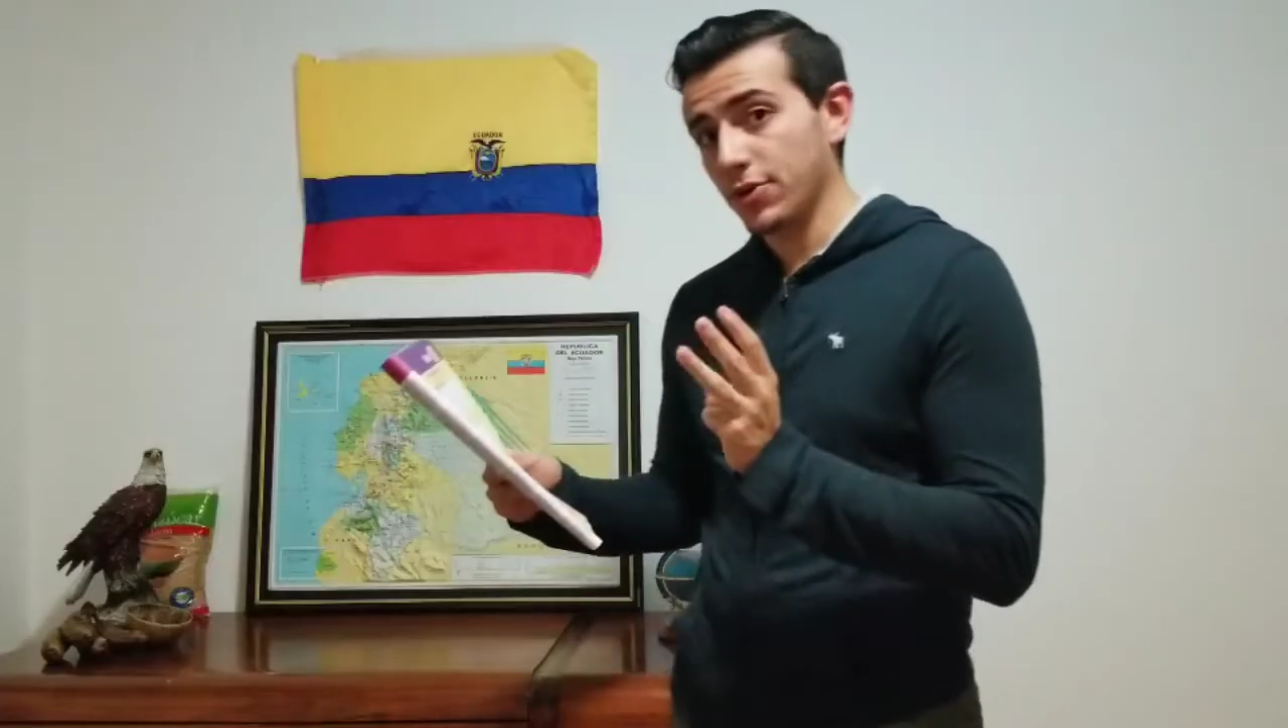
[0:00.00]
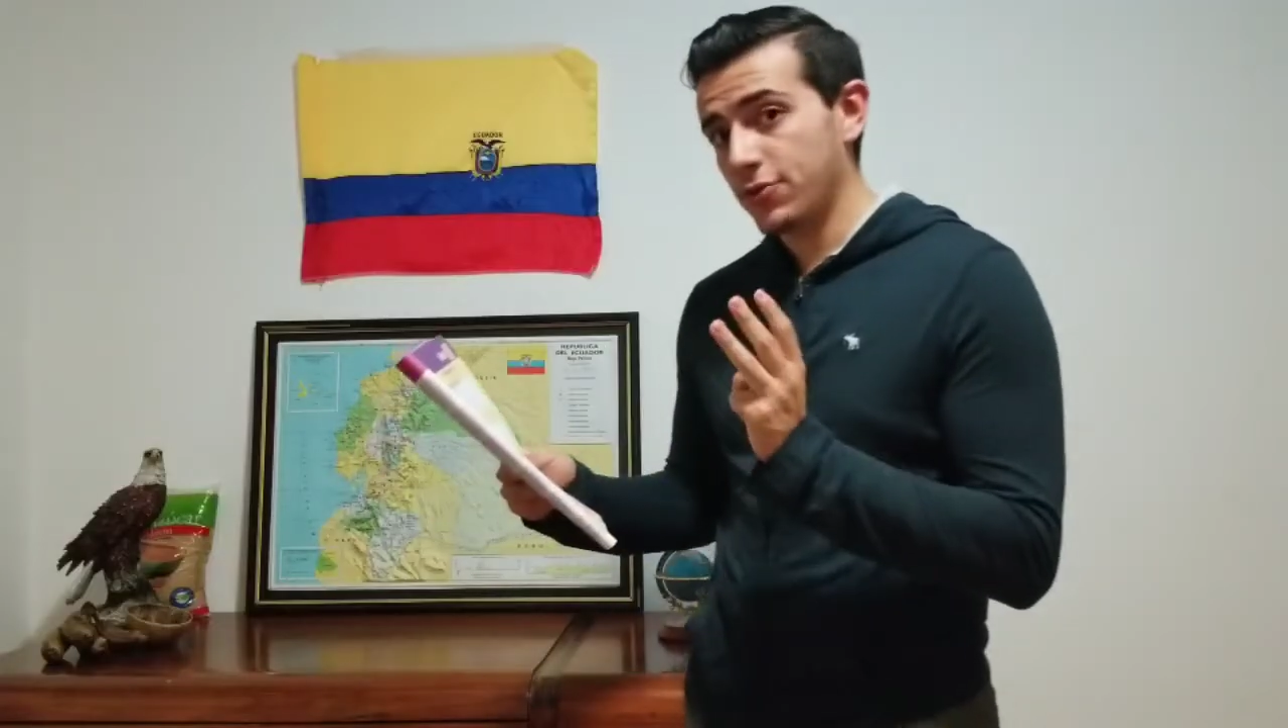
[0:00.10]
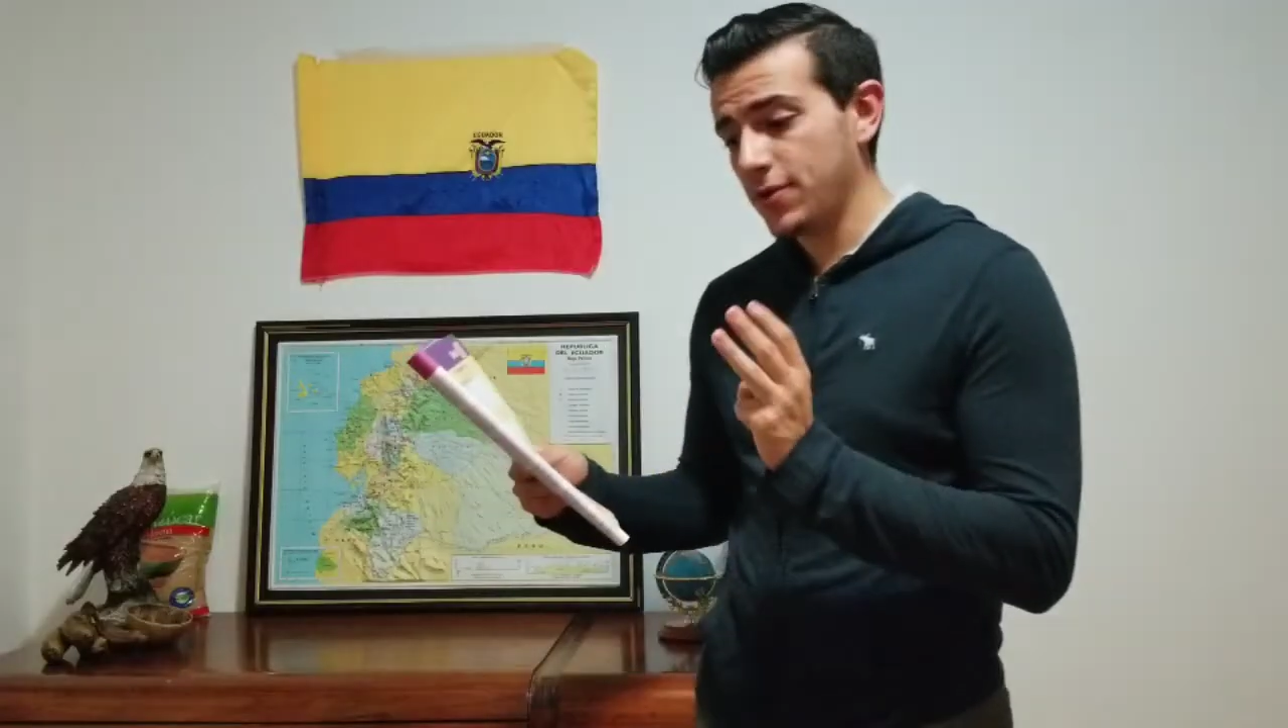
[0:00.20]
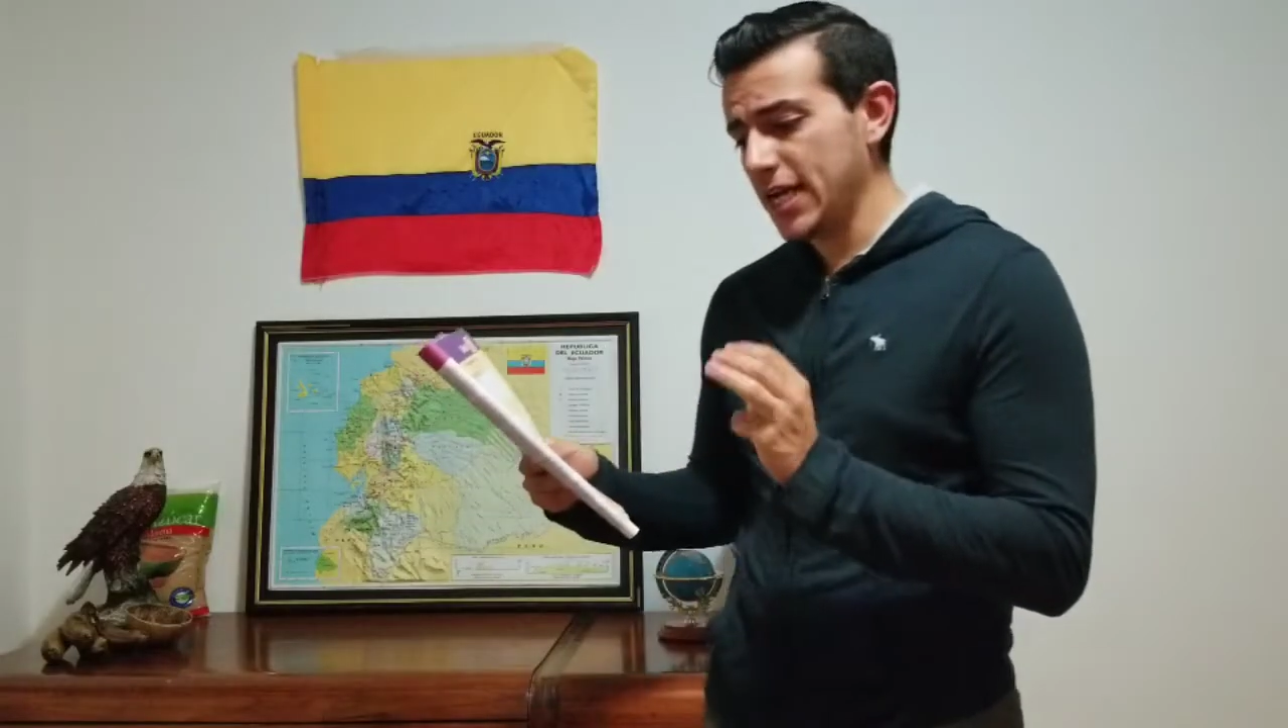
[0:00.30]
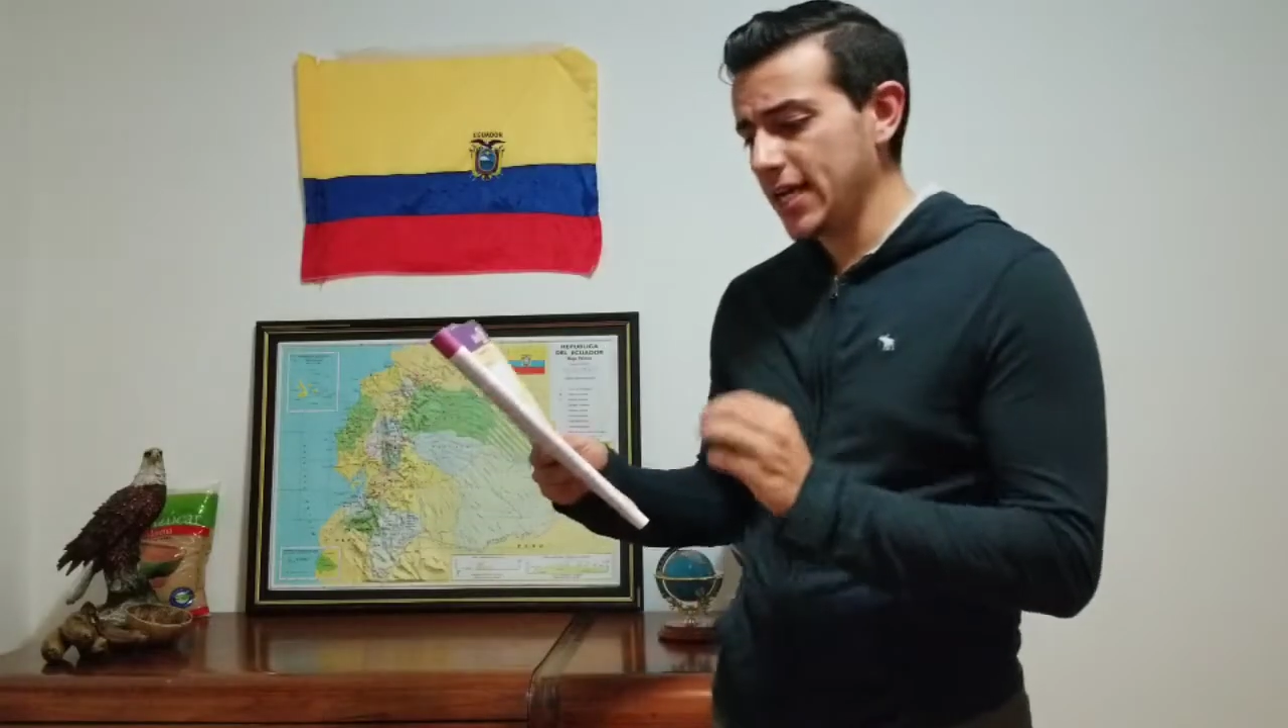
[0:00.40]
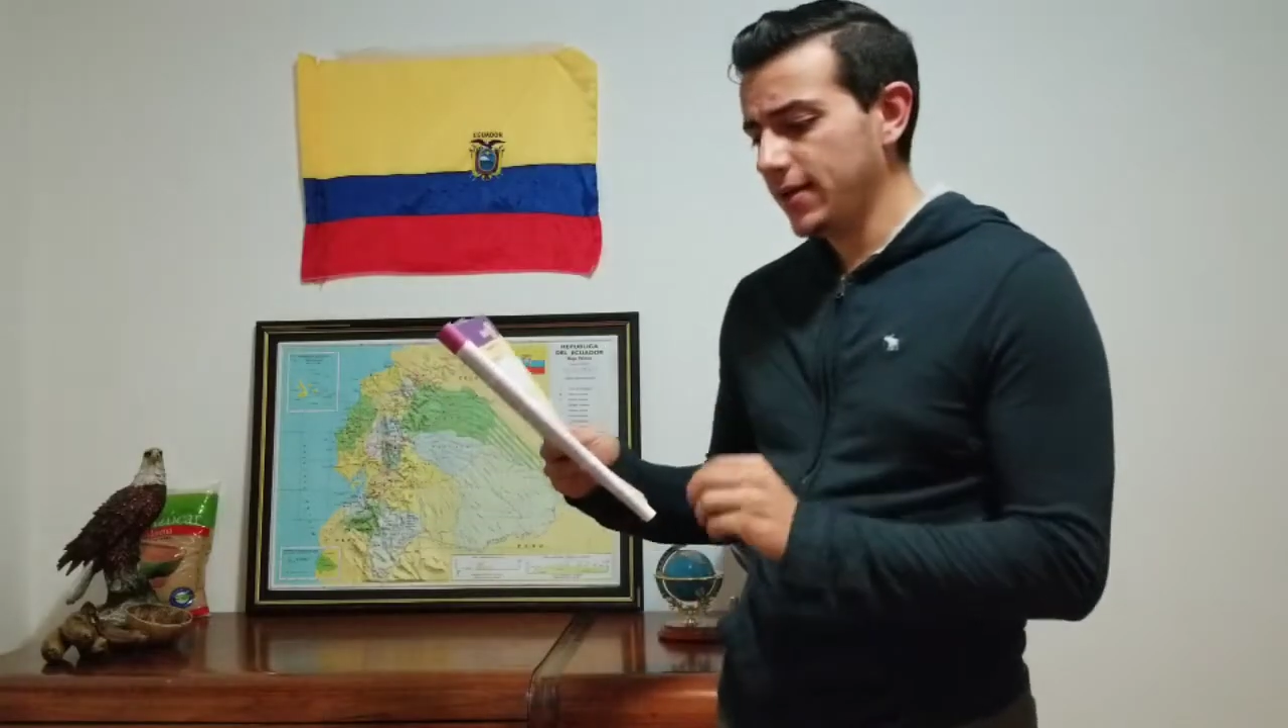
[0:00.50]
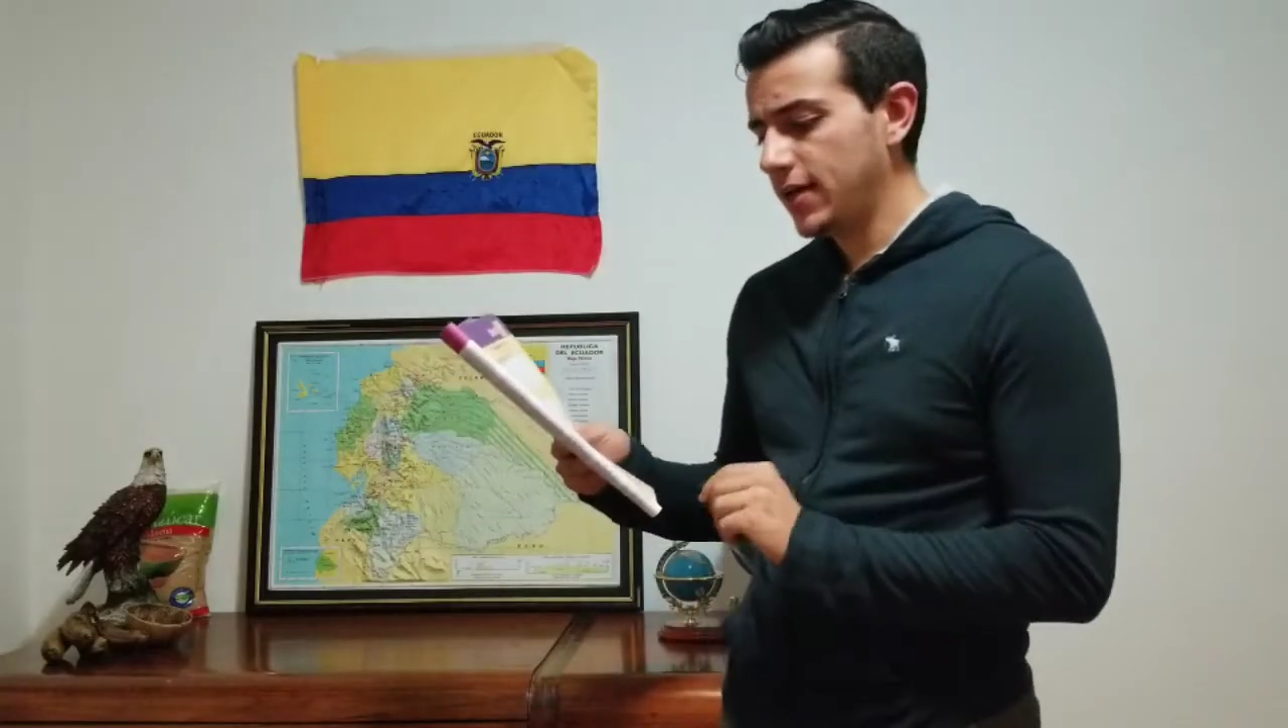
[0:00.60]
3